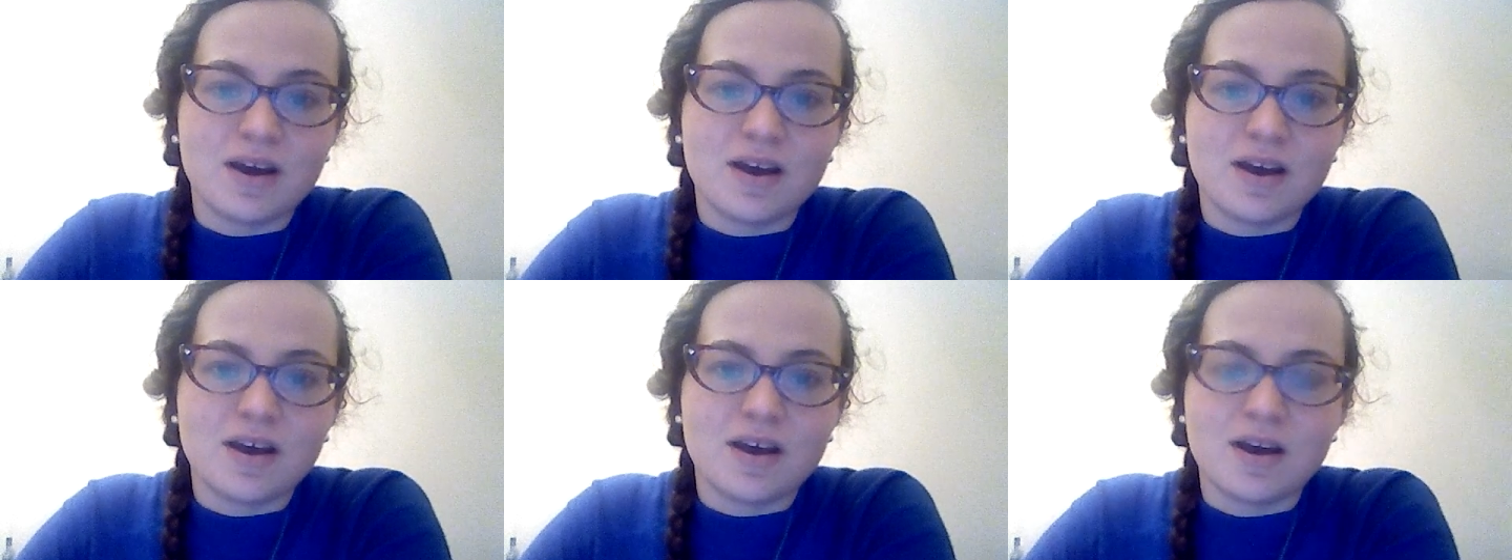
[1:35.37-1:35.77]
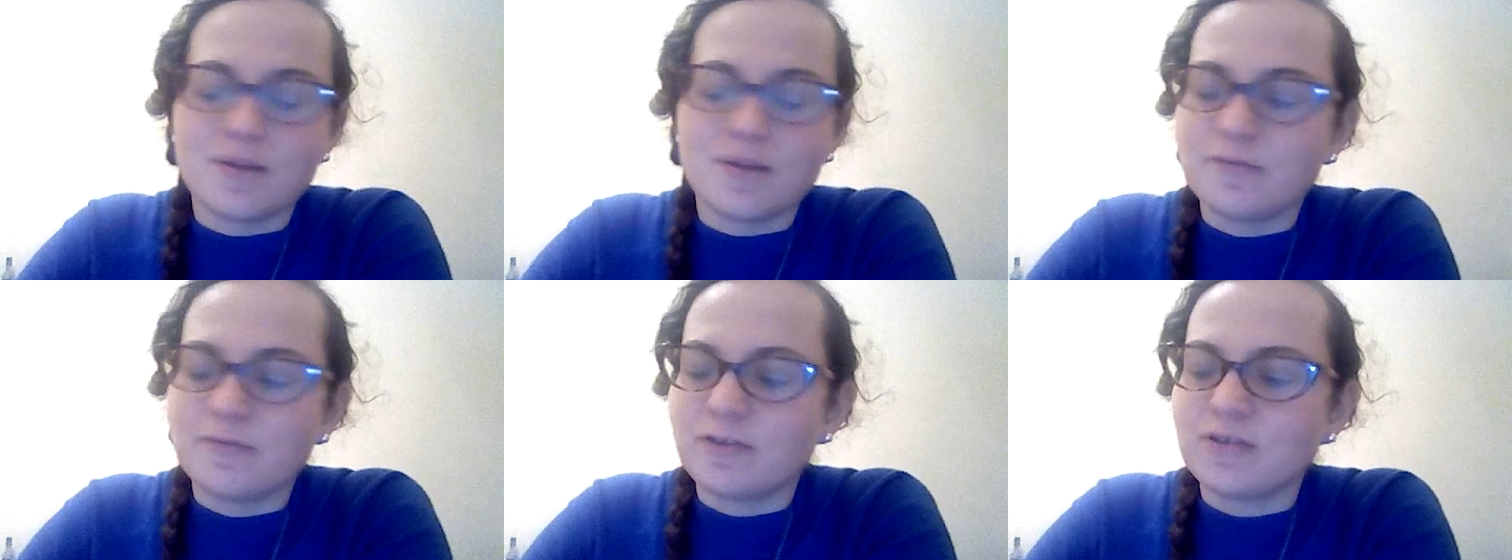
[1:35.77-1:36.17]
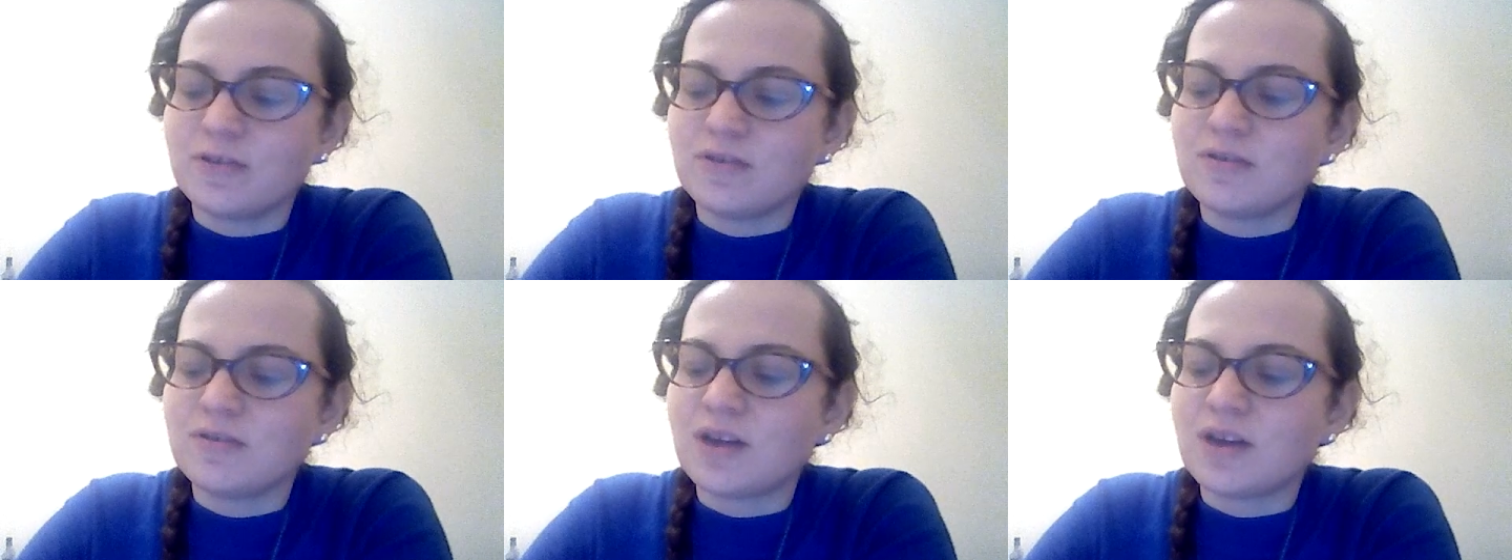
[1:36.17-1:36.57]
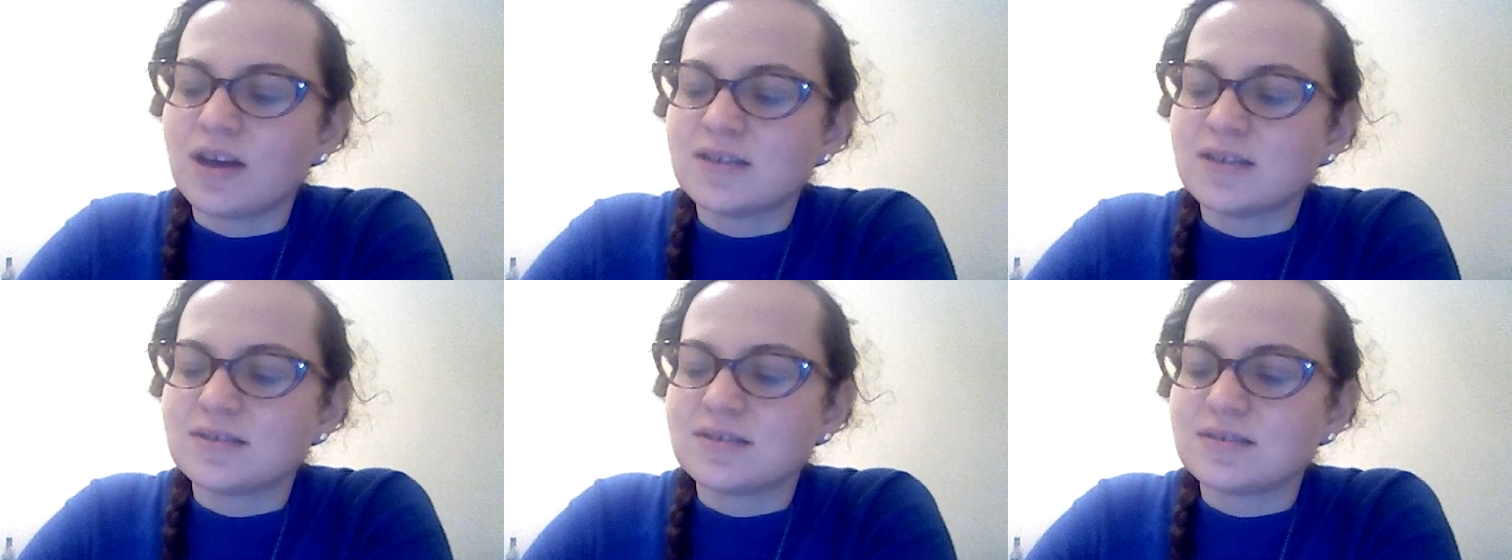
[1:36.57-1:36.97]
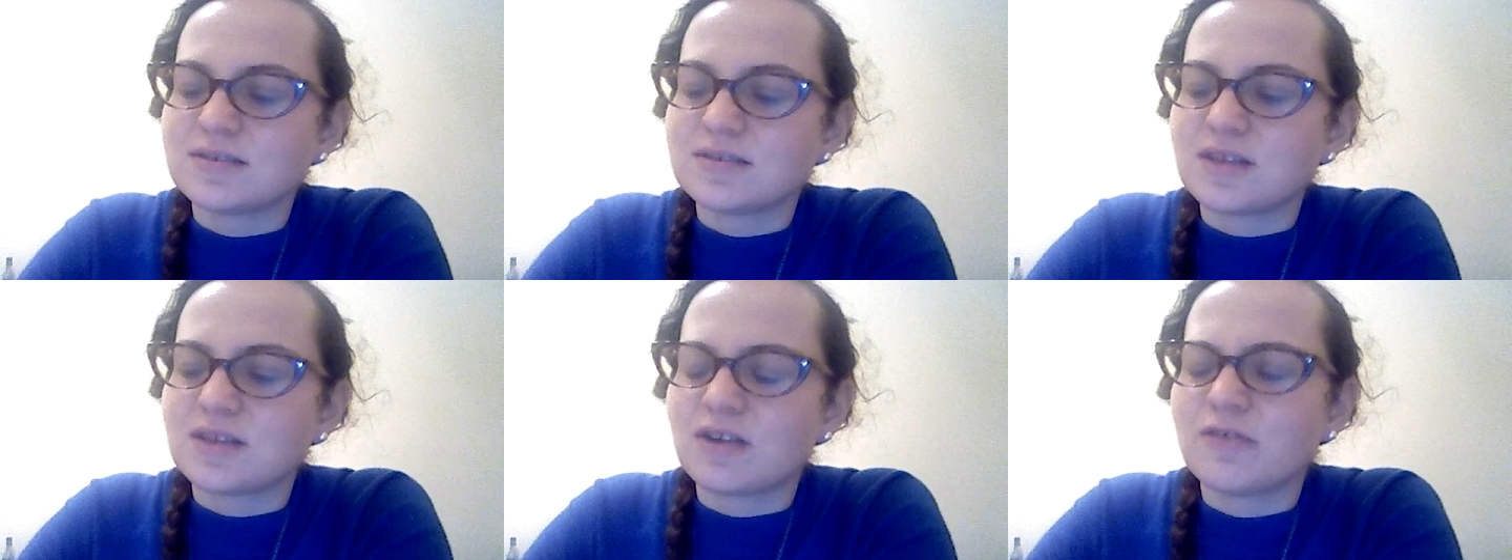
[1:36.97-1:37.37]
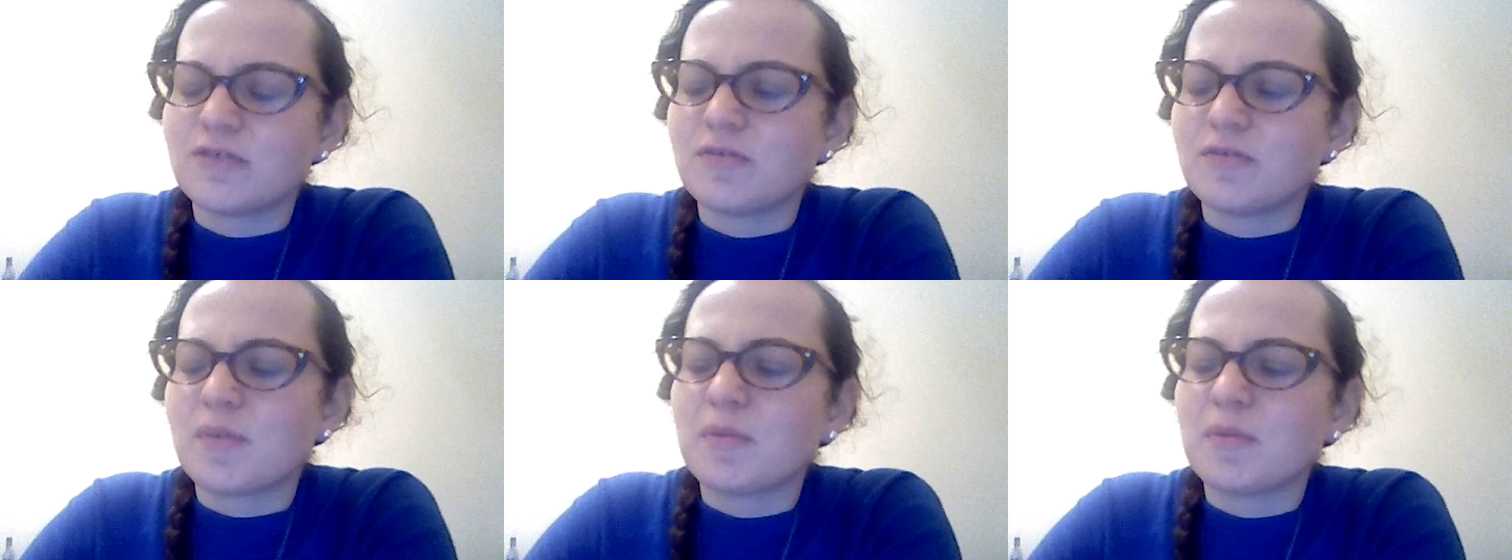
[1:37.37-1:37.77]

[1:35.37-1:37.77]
for you guys, I don't know if you remember,